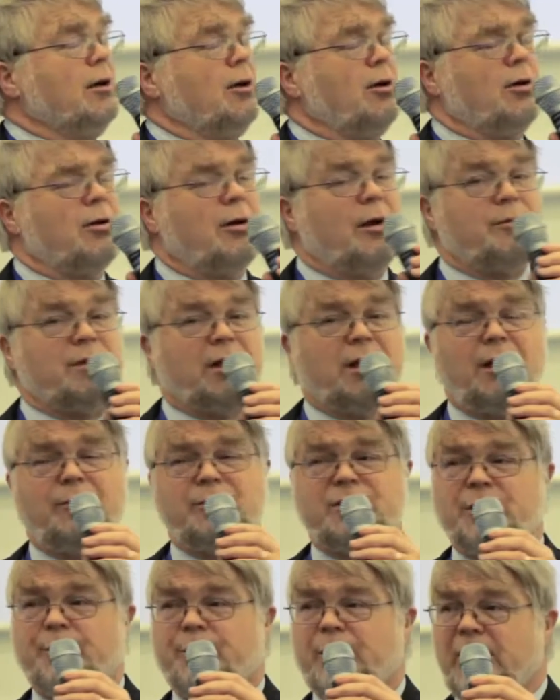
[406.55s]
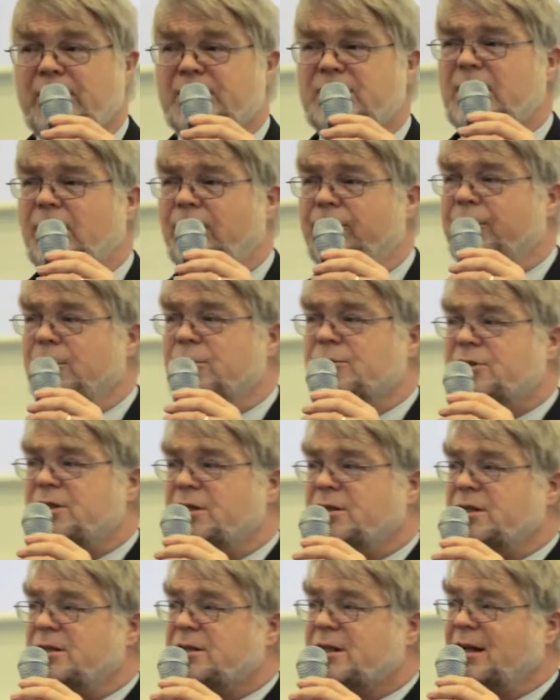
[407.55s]
although I'm surprised how few
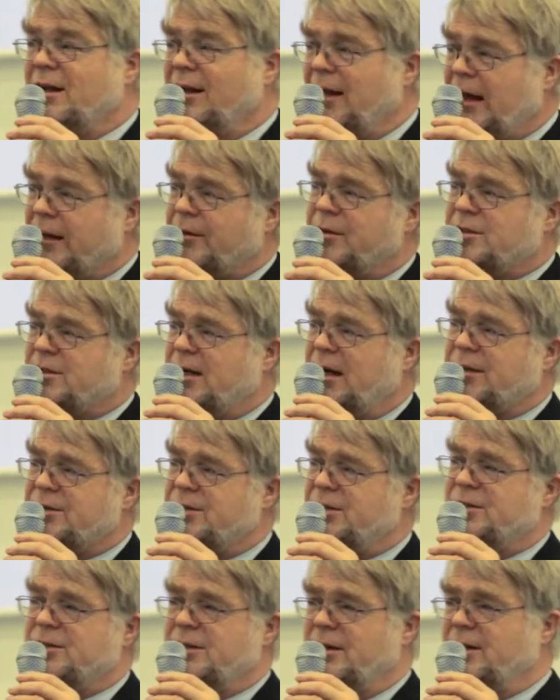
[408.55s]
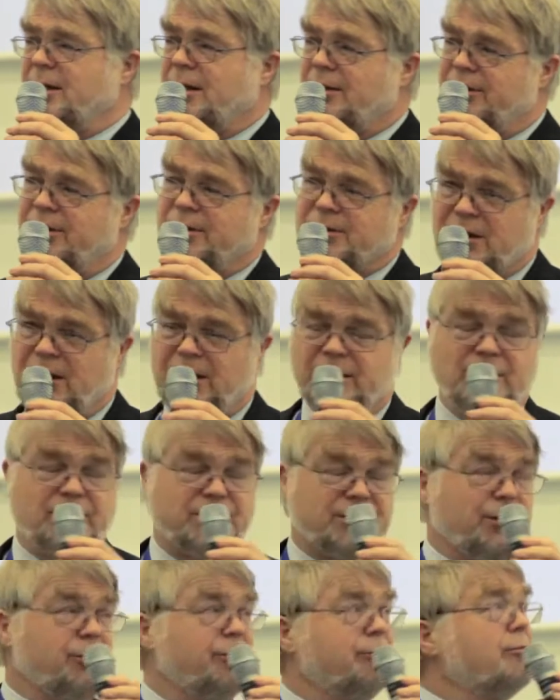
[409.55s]
cities collect the taxes that they're
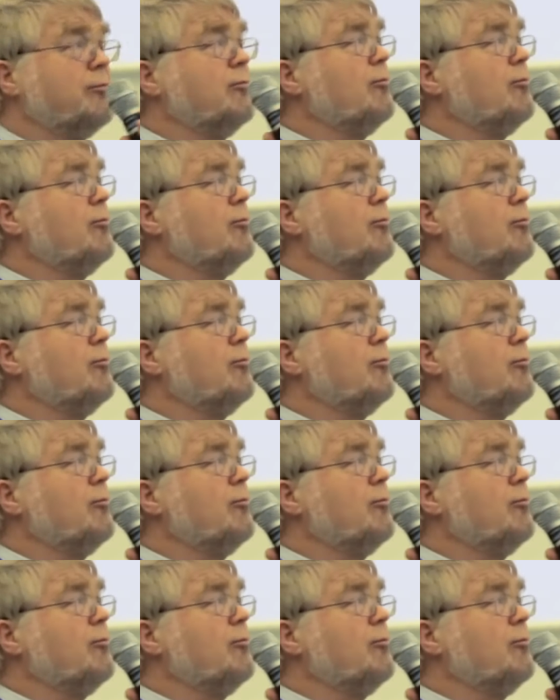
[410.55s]
entitled to.